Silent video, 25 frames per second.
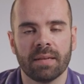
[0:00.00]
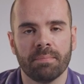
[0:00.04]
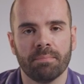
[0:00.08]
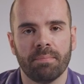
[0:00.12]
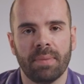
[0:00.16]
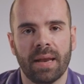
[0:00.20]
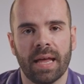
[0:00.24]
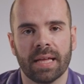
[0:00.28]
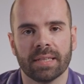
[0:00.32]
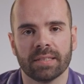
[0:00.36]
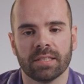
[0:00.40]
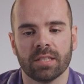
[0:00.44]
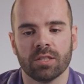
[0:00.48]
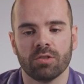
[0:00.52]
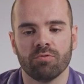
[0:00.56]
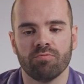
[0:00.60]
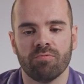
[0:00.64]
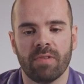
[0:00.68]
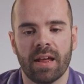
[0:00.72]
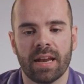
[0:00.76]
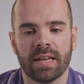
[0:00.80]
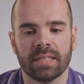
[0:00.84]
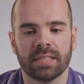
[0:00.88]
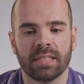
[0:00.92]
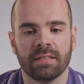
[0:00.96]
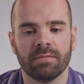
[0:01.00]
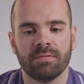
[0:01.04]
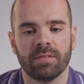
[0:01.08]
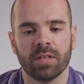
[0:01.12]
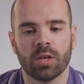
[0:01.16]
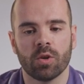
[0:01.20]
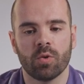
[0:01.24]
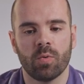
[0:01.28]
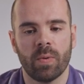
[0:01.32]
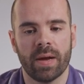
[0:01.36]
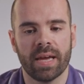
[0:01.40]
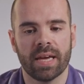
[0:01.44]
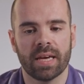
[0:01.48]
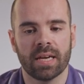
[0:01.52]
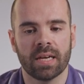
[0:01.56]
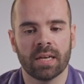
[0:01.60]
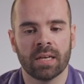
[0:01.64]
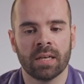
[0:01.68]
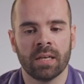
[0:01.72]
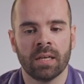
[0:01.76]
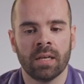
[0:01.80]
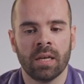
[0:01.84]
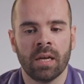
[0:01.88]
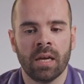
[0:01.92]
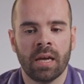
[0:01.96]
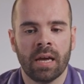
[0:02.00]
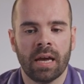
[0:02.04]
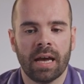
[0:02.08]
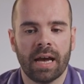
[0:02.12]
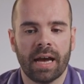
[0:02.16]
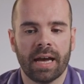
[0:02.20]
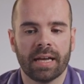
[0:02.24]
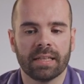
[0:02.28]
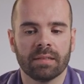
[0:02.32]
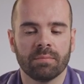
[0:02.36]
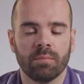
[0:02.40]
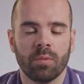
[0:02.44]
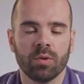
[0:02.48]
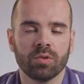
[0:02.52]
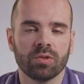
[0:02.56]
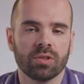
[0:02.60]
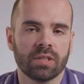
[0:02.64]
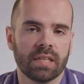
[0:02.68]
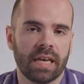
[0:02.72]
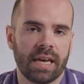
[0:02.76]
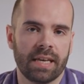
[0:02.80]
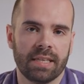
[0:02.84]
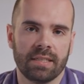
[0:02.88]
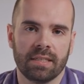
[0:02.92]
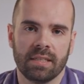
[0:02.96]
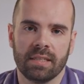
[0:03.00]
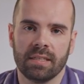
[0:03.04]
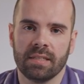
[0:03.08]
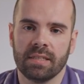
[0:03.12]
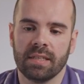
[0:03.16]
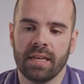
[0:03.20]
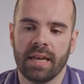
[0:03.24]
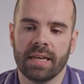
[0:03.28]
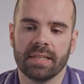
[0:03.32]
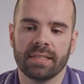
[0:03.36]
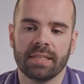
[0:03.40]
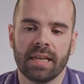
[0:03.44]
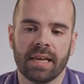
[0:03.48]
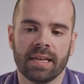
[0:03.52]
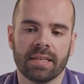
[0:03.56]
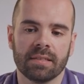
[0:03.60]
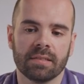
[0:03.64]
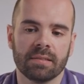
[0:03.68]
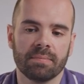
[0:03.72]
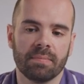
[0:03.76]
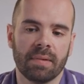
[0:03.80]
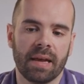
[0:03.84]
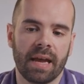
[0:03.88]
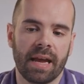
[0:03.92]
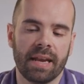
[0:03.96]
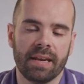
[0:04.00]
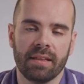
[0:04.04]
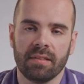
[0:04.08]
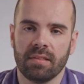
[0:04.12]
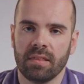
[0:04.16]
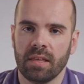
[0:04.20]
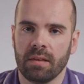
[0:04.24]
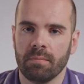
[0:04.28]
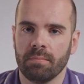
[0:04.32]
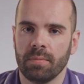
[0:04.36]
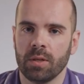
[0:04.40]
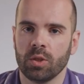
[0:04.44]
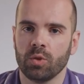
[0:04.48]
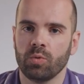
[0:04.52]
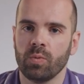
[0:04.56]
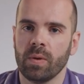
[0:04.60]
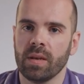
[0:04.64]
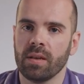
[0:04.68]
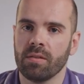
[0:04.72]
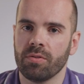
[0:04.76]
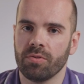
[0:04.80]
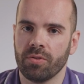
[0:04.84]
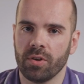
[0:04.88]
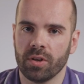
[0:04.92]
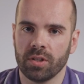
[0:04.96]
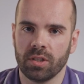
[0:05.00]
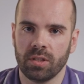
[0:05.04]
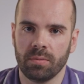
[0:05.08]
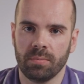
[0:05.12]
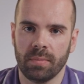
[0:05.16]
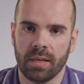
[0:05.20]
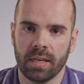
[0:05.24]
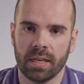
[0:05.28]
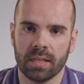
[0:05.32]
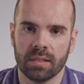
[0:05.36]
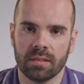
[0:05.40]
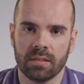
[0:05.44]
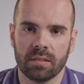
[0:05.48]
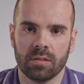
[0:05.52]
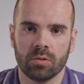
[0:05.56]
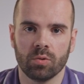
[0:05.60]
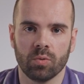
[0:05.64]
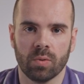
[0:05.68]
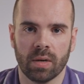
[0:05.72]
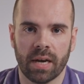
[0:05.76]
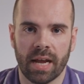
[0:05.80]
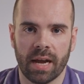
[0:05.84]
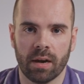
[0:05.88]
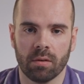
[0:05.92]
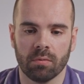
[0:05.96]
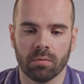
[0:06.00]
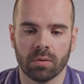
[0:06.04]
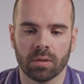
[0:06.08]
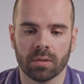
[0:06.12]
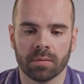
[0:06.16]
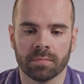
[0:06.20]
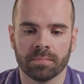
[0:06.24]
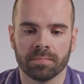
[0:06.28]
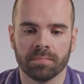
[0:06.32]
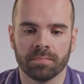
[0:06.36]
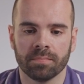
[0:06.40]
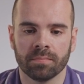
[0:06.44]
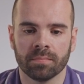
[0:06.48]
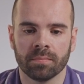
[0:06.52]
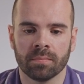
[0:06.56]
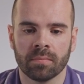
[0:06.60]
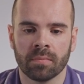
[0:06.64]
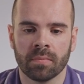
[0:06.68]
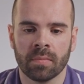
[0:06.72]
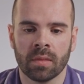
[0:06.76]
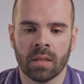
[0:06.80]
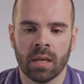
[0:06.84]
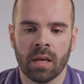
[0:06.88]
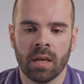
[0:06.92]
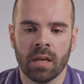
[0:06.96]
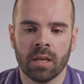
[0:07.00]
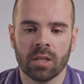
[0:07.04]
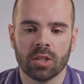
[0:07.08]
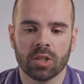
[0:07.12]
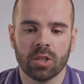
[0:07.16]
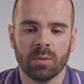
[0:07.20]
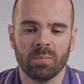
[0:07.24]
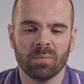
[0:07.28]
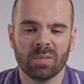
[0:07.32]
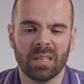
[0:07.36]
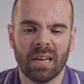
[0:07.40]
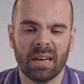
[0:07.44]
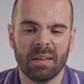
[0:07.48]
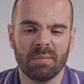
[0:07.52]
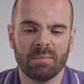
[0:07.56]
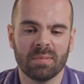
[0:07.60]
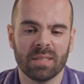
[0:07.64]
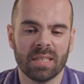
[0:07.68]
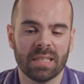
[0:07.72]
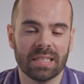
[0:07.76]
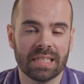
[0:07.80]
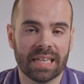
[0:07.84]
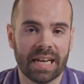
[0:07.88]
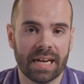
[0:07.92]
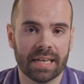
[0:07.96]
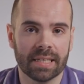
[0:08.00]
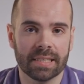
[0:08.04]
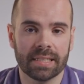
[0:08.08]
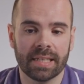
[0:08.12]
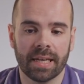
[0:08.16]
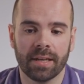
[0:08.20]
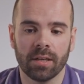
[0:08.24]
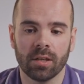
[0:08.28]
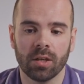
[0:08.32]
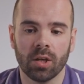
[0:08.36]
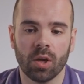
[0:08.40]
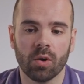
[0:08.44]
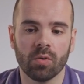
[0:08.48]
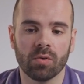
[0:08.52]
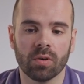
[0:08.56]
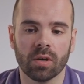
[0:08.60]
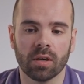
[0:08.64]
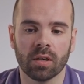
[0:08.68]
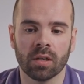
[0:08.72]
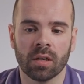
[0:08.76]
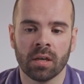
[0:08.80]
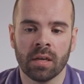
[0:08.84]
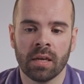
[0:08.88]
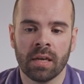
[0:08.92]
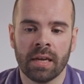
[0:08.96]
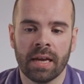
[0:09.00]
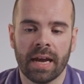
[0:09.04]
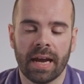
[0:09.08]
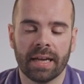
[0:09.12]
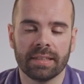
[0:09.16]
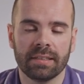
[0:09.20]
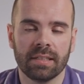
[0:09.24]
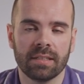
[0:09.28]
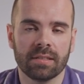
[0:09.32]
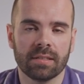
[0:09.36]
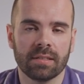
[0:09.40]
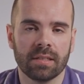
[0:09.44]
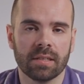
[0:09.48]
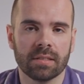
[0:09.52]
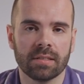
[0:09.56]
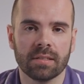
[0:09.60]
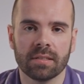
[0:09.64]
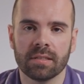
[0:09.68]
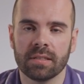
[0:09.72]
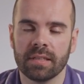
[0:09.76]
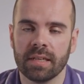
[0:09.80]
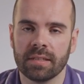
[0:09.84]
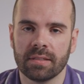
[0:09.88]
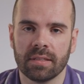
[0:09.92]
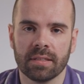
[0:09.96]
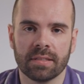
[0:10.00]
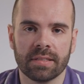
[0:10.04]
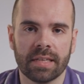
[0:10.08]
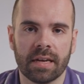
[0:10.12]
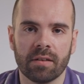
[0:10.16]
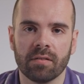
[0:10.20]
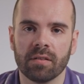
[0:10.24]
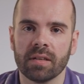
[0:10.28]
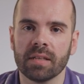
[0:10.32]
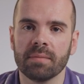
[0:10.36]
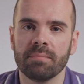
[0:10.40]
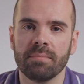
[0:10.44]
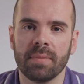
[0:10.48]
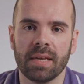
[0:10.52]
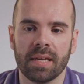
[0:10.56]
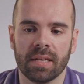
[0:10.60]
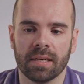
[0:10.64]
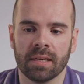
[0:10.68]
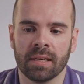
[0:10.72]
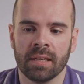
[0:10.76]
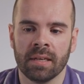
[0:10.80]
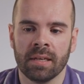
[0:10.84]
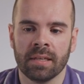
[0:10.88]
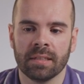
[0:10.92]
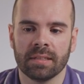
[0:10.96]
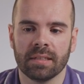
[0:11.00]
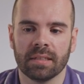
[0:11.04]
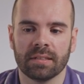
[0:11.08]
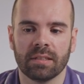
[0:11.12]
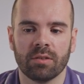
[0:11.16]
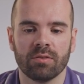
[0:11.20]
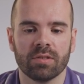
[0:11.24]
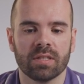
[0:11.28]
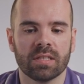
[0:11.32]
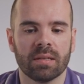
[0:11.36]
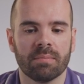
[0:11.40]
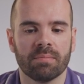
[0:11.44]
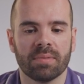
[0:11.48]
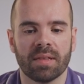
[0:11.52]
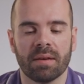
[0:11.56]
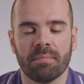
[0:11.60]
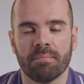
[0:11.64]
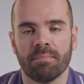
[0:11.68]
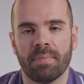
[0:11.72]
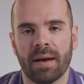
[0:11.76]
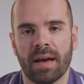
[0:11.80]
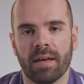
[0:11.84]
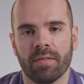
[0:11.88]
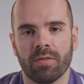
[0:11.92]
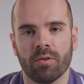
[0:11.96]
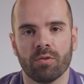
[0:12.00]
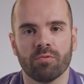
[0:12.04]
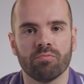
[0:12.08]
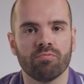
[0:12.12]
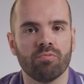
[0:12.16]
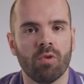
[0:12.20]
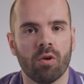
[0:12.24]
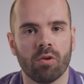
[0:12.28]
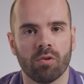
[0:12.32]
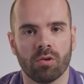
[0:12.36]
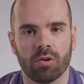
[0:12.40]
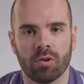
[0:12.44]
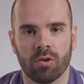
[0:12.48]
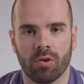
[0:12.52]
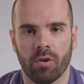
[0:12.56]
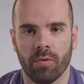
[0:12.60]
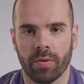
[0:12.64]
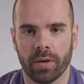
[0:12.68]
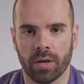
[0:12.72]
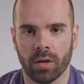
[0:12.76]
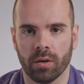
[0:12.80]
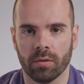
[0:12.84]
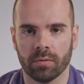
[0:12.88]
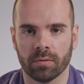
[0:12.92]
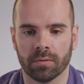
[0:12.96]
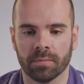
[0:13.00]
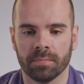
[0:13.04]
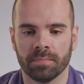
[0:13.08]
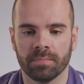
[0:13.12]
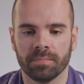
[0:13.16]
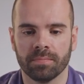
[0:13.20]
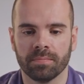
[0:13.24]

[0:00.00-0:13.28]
implant is relatively quick, and most cases it takes anything between 30 minutes to an hour. Sometimes it can take longer, and this doesn't necessarily mean that there is something bad or wrong going on.